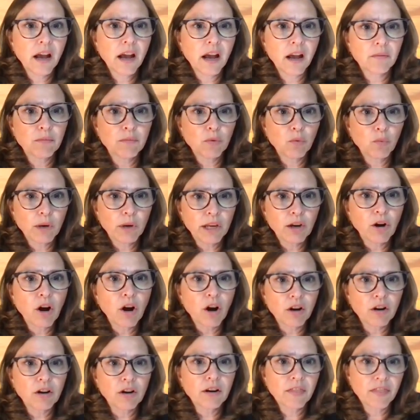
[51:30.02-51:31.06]
We
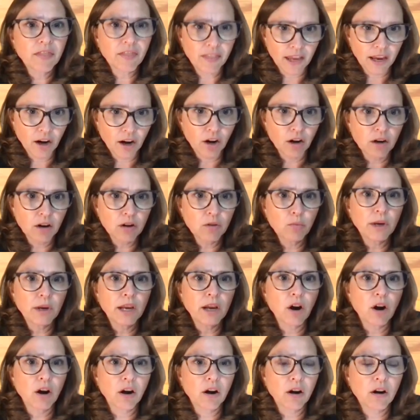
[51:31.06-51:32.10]
are there. We
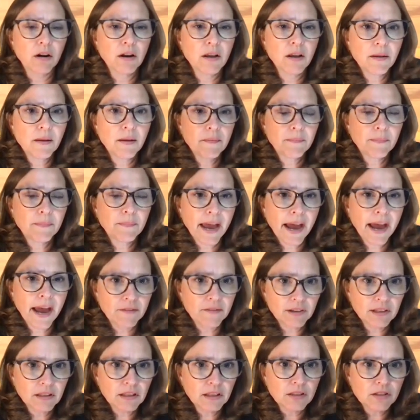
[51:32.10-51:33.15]
are
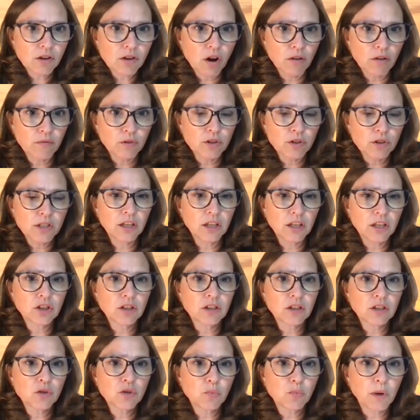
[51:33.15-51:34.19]
having these
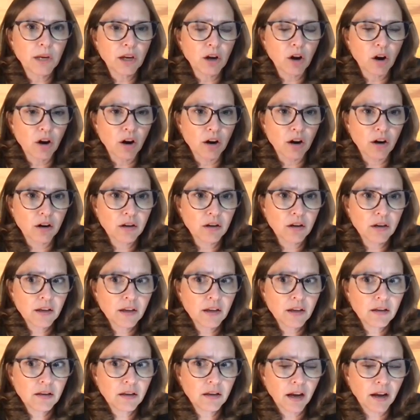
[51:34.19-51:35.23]
conversations. We are
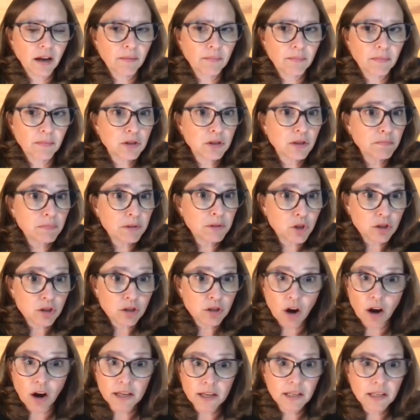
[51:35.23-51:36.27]

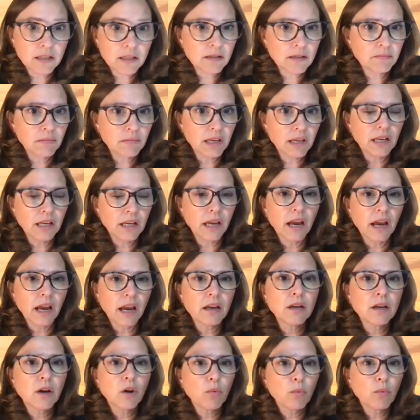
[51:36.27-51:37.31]
talking to media.
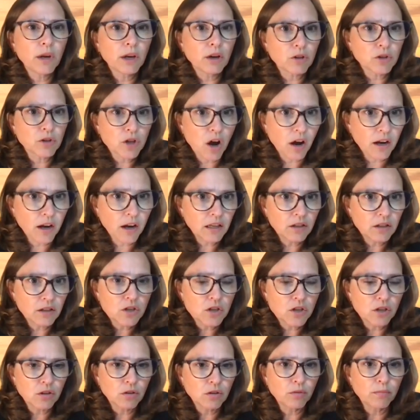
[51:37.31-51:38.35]
We are talking
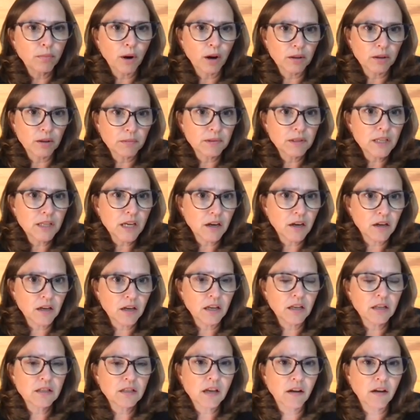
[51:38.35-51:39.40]
to
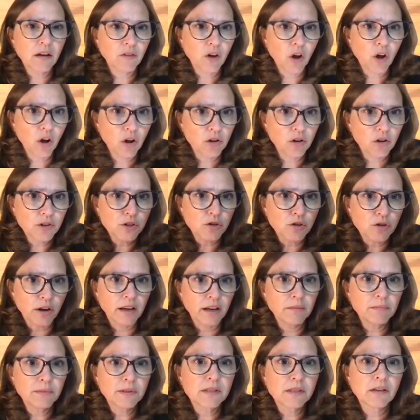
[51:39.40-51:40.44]
parliamentarians of all
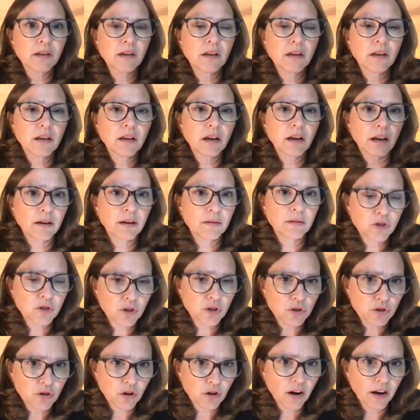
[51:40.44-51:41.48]
stripes to
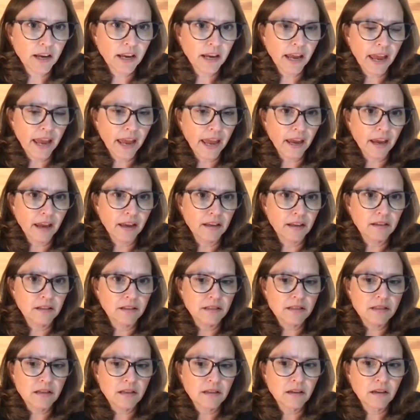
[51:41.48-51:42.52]
try
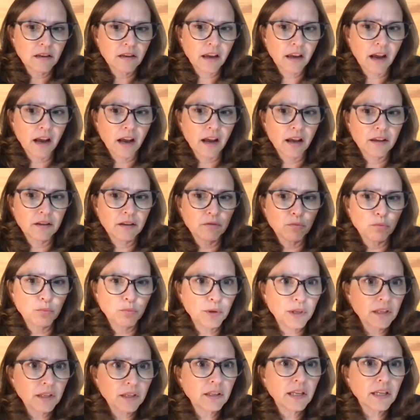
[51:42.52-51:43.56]
and
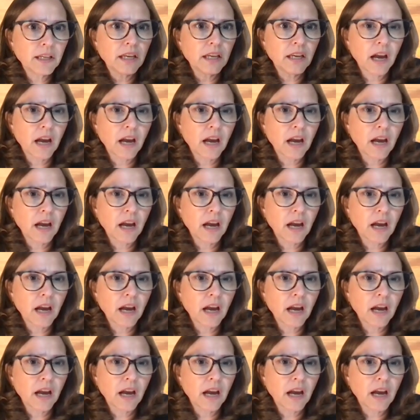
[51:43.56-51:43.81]
really